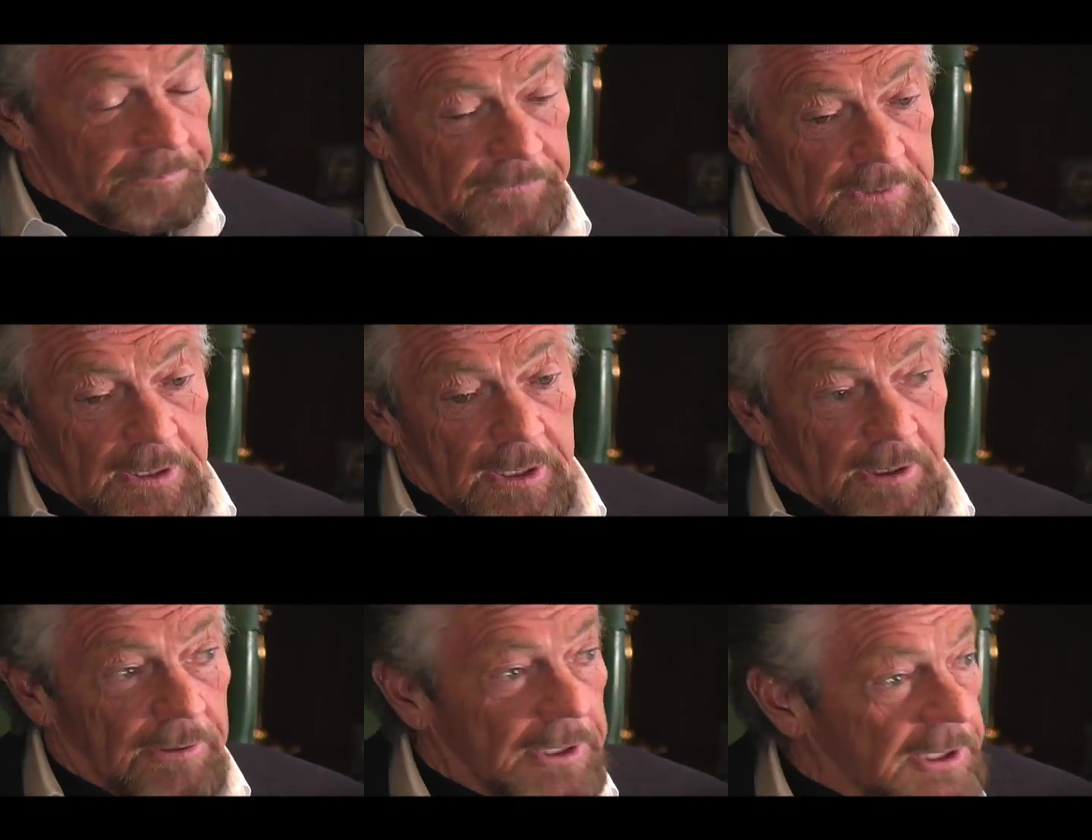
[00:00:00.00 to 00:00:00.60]

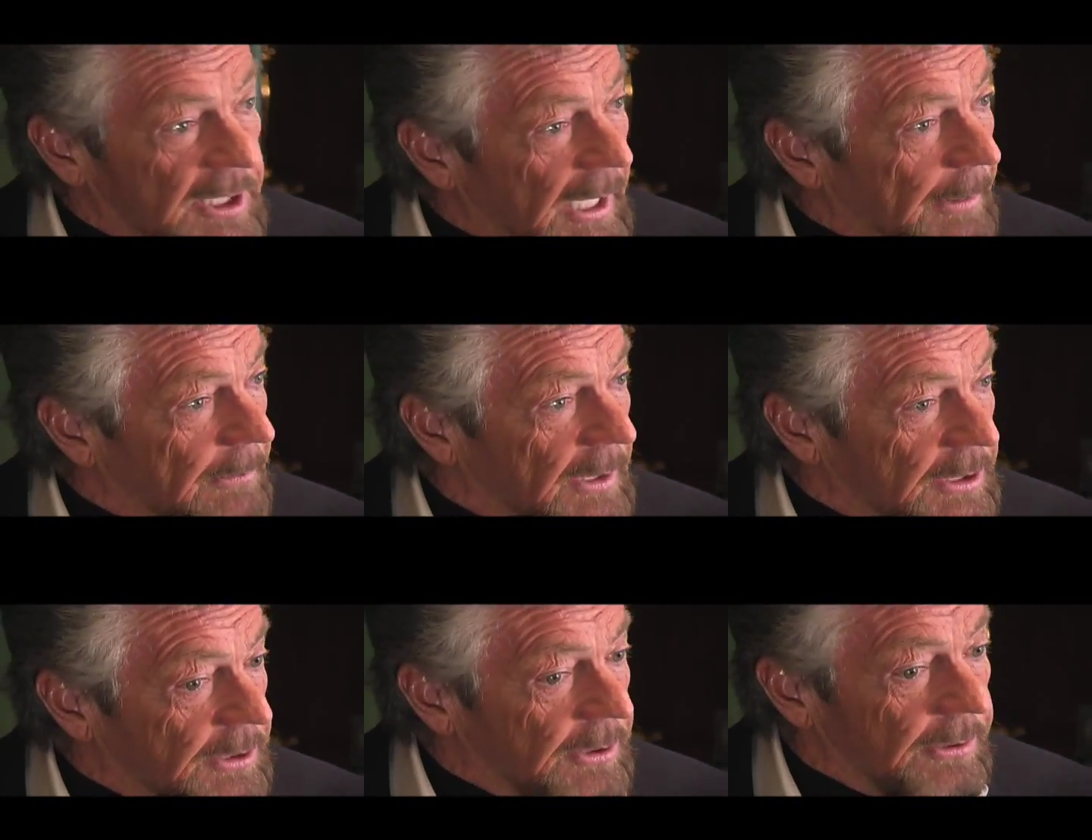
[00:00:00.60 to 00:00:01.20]
The same
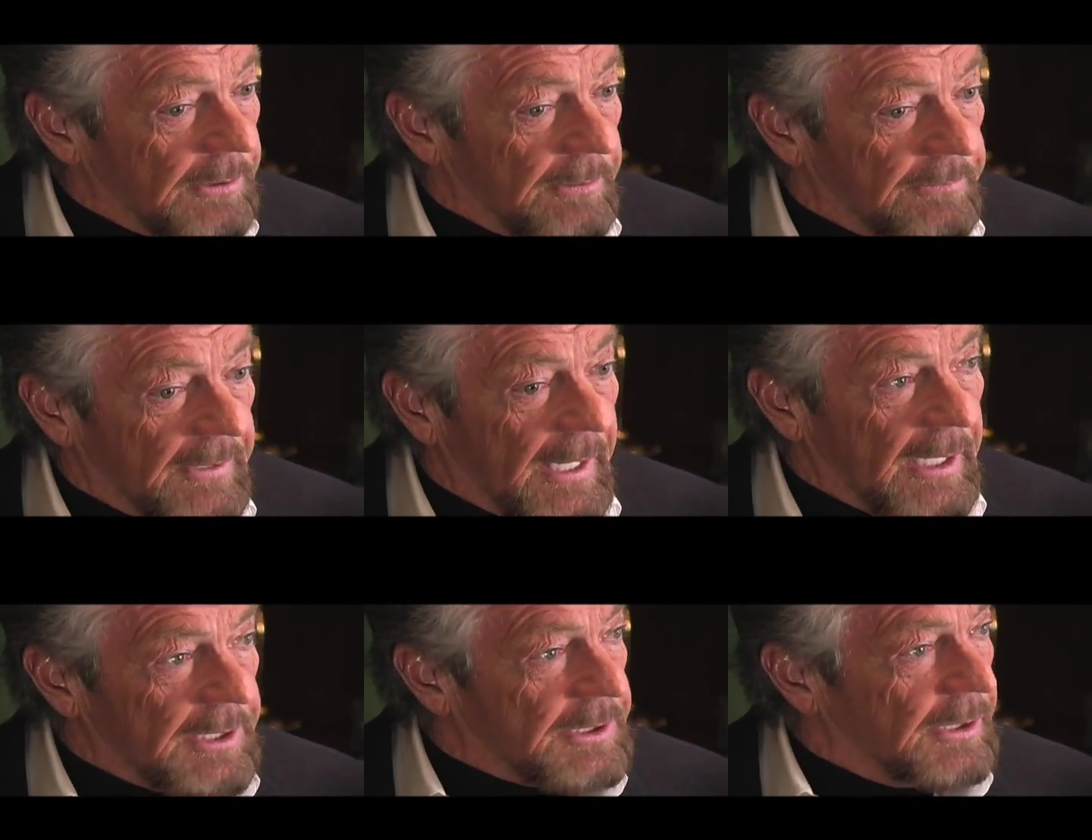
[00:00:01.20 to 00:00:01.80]
is true of
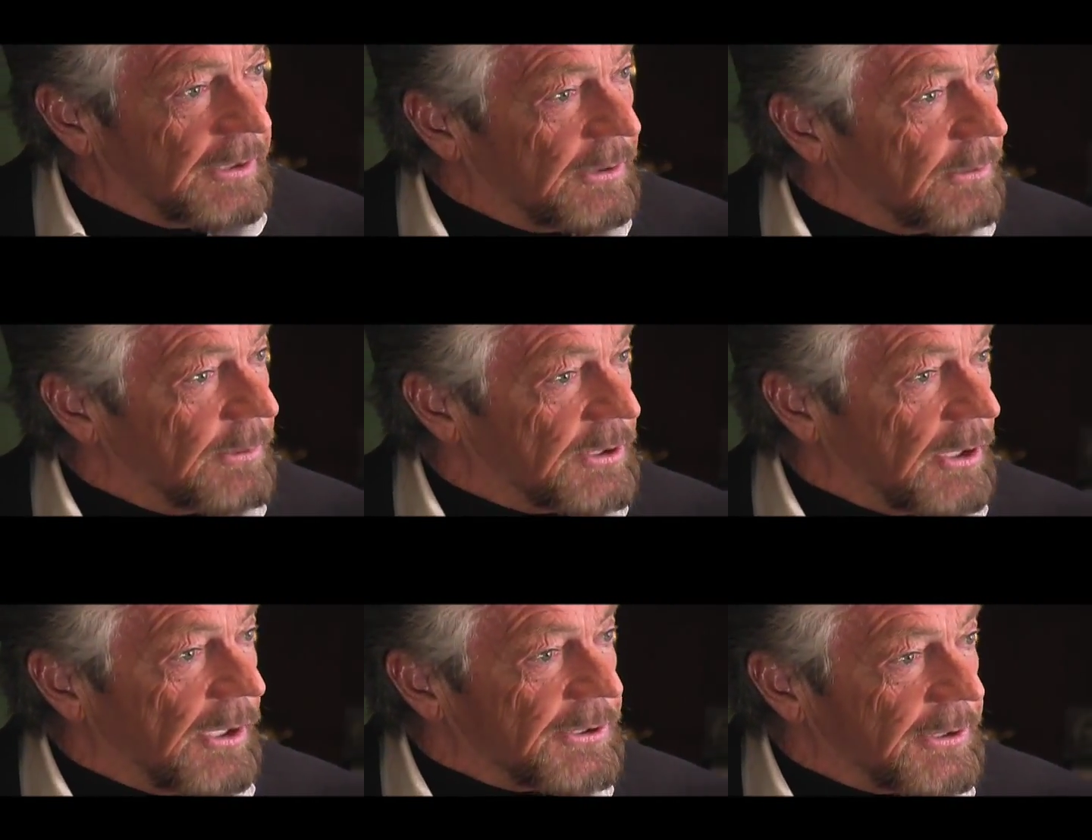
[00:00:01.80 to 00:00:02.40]
Edison, who
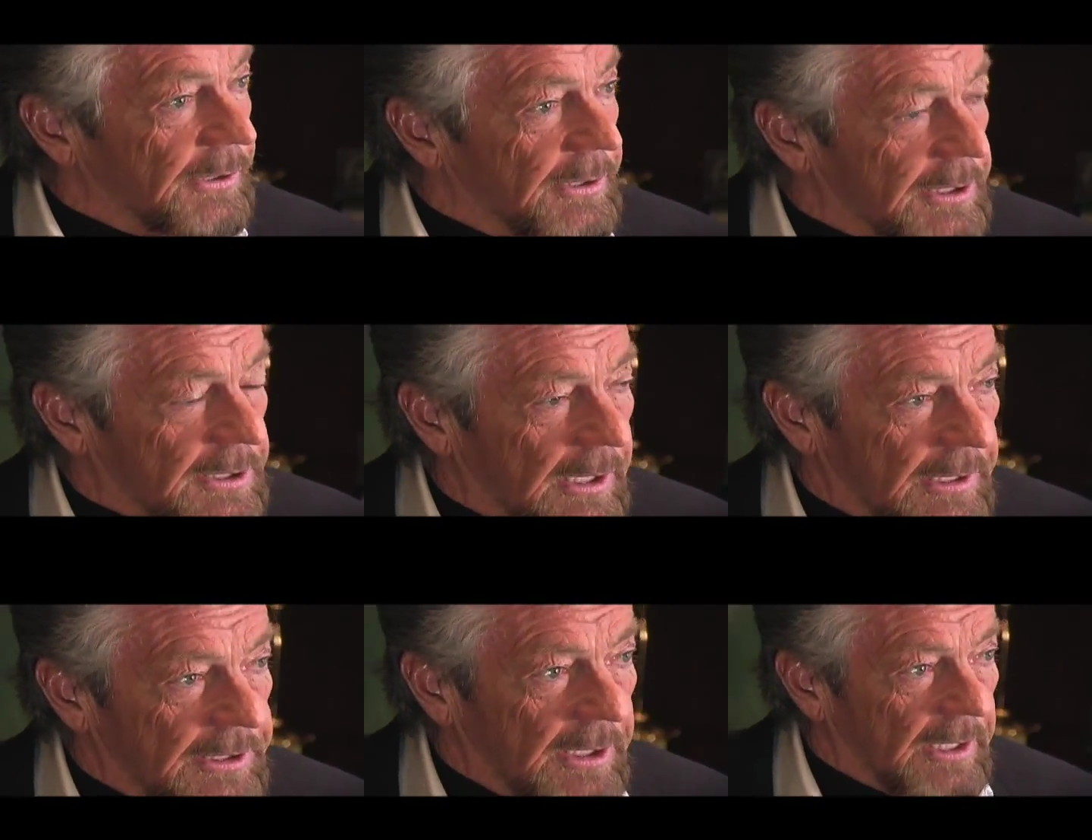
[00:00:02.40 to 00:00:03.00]
was also
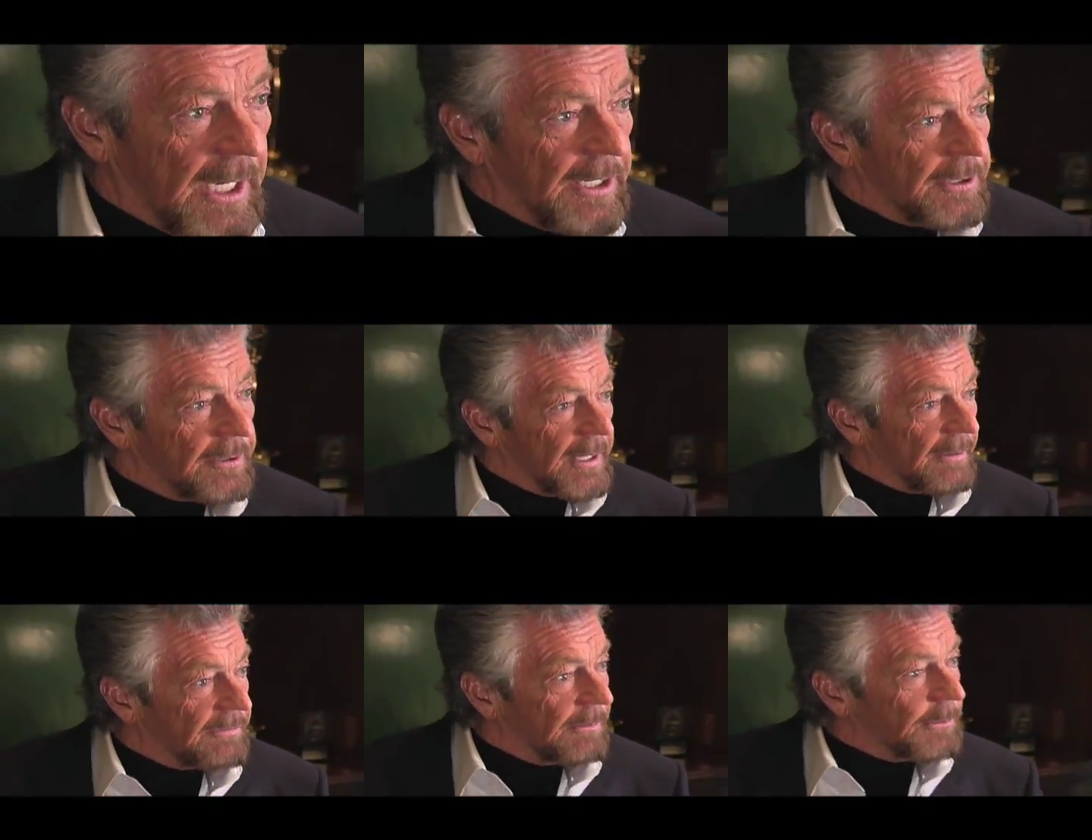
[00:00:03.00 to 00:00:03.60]
dyslexic. They know
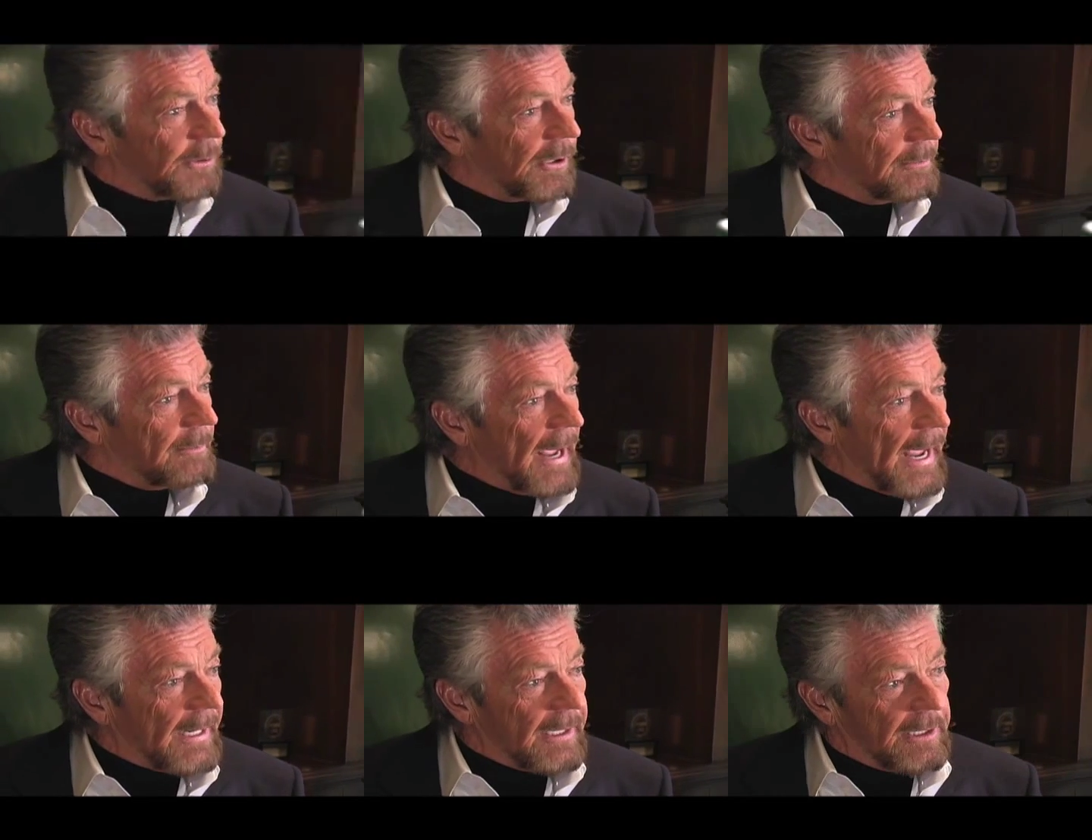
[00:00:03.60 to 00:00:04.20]
that from going
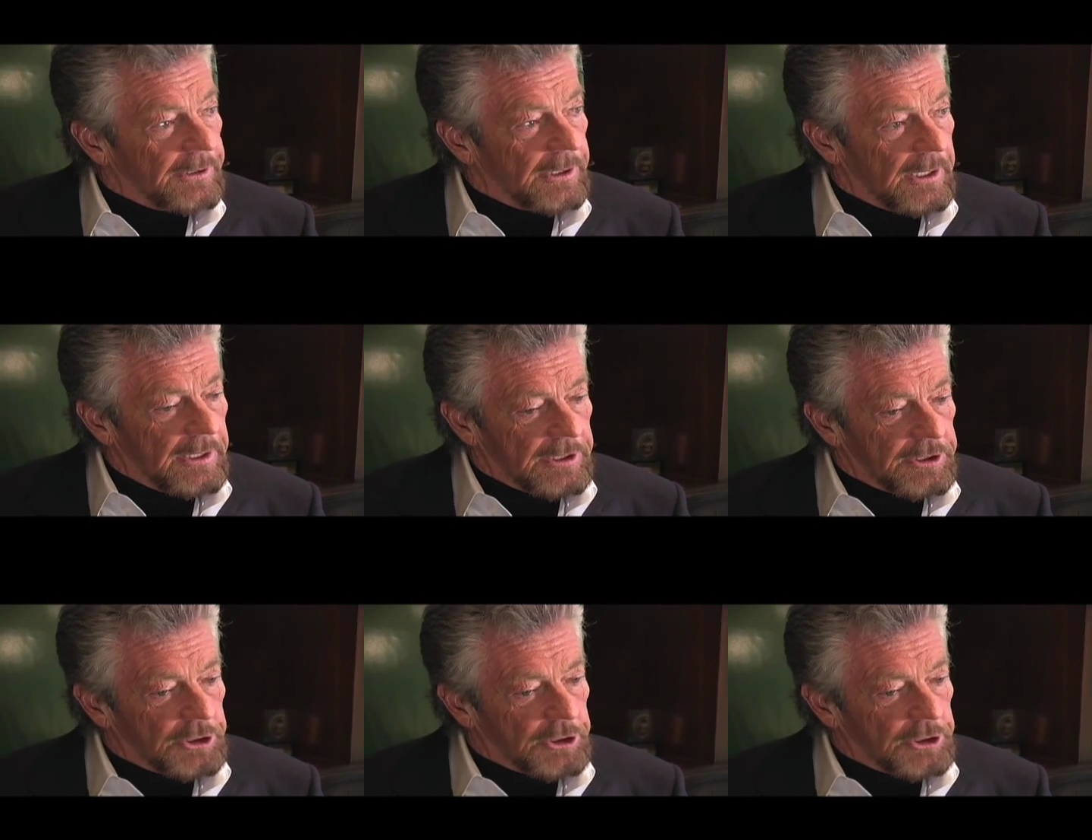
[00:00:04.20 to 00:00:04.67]
back into his